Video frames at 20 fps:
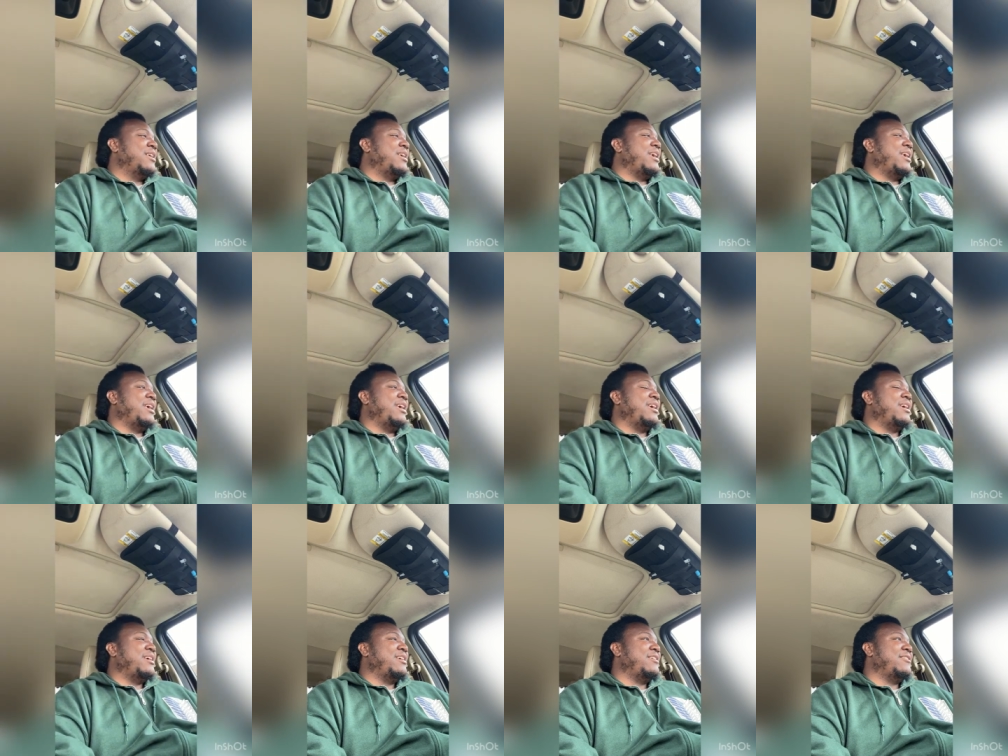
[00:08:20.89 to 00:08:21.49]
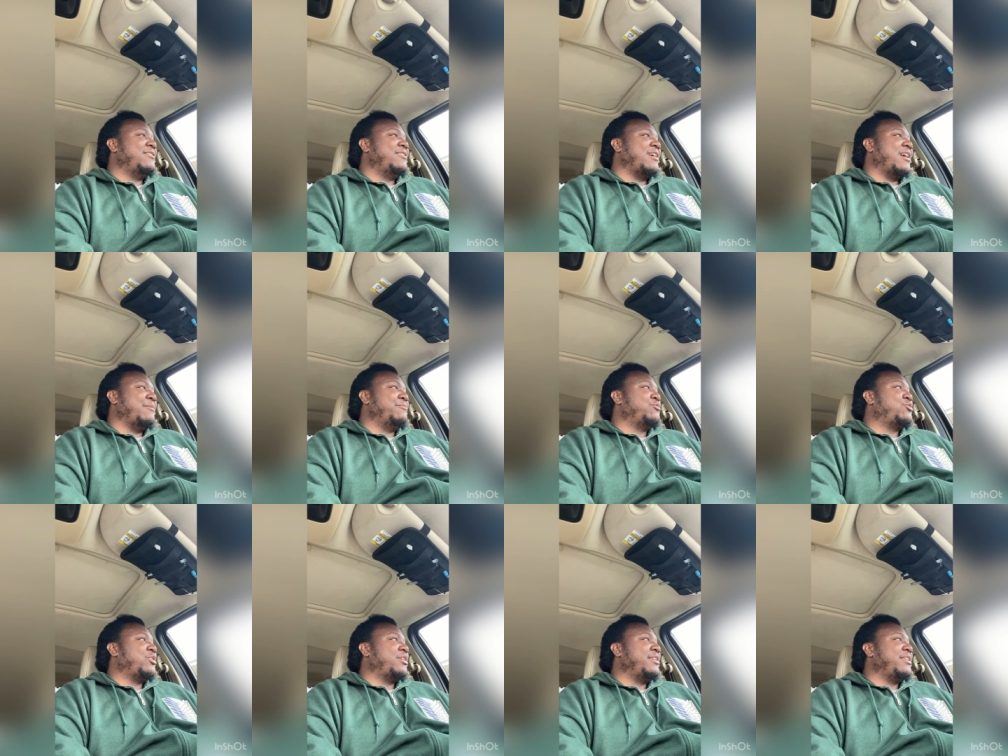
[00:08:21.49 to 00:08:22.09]
And
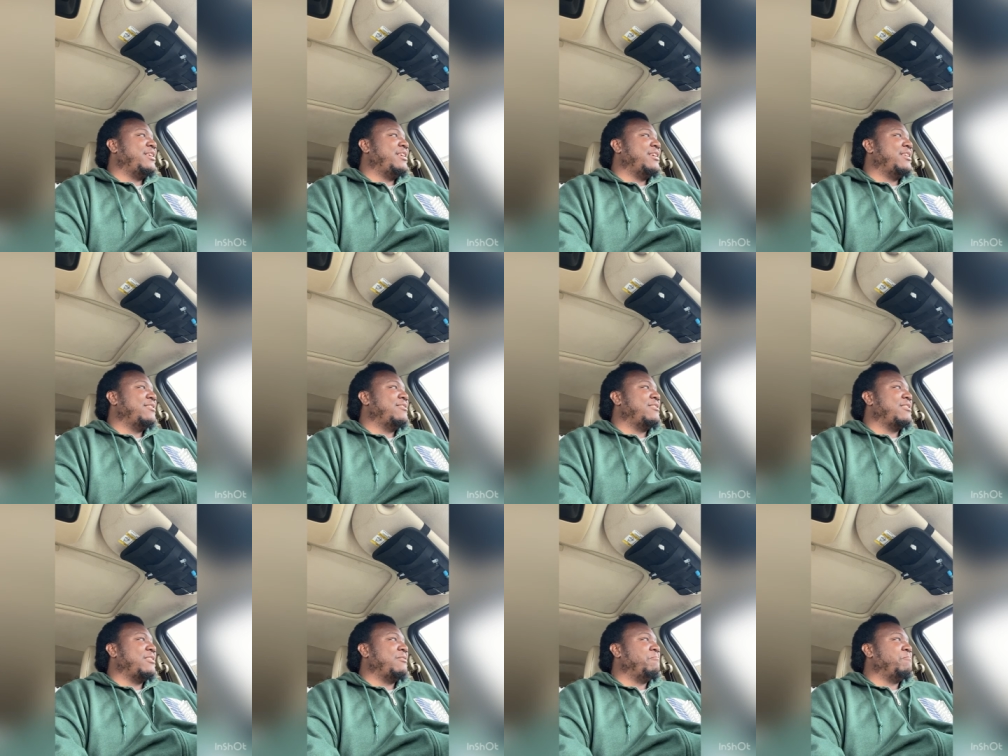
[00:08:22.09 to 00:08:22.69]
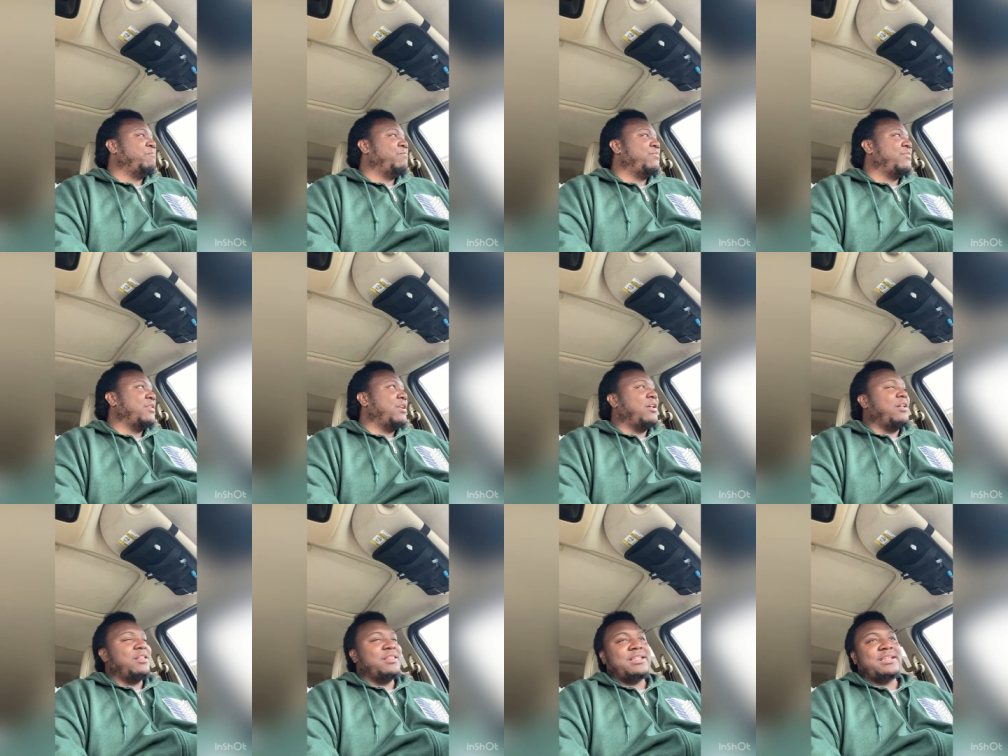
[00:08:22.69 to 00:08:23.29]
I'm trying to get
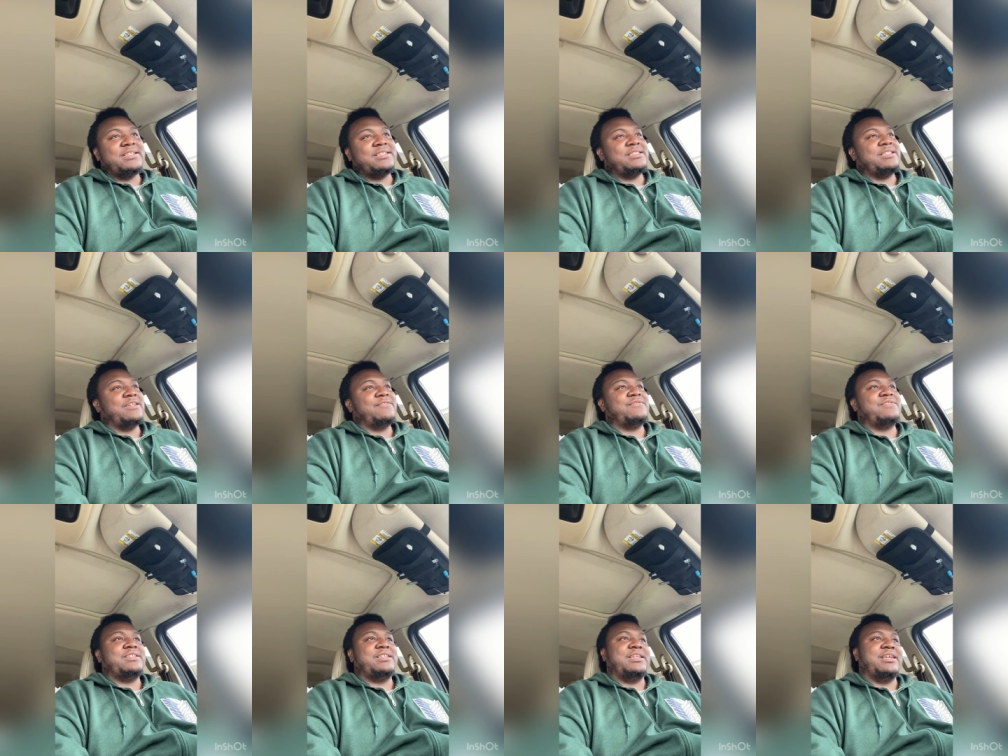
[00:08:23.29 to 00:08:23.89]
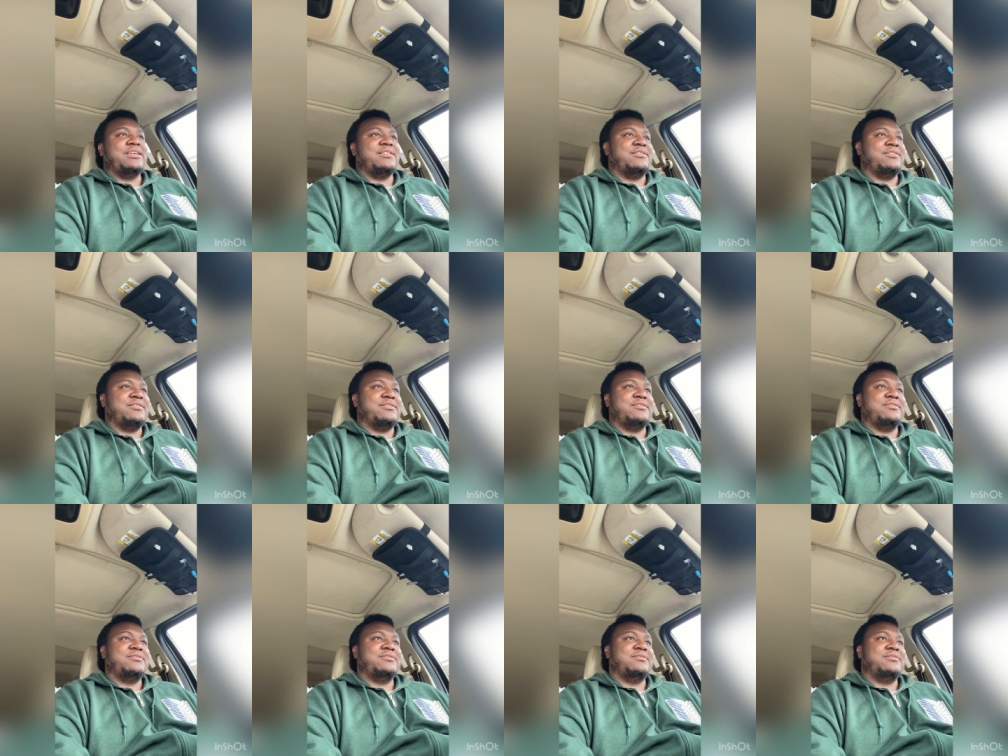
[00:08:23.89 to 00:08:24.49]
all that stuff together.